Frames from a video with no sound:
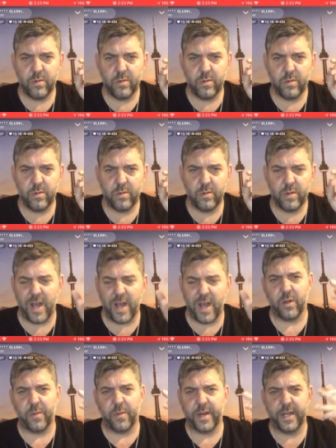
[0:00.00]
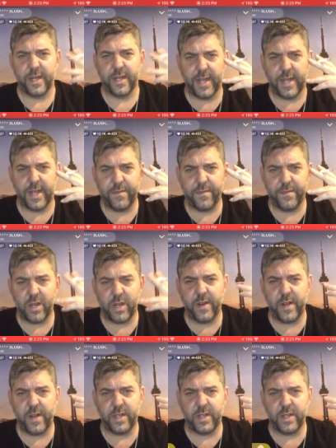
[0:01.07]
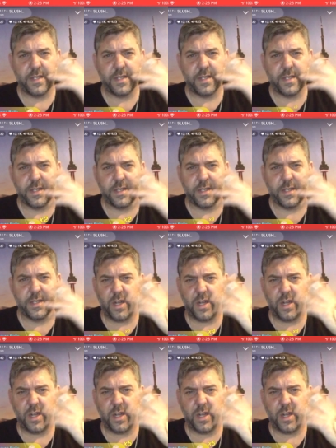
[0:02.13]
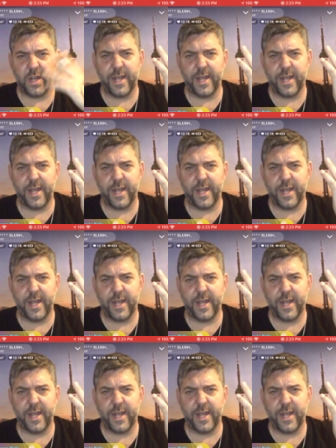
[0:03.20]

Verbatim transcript: No, nobody needs that. Fuck, I don't even have a license. What the fuck am I going to do with that?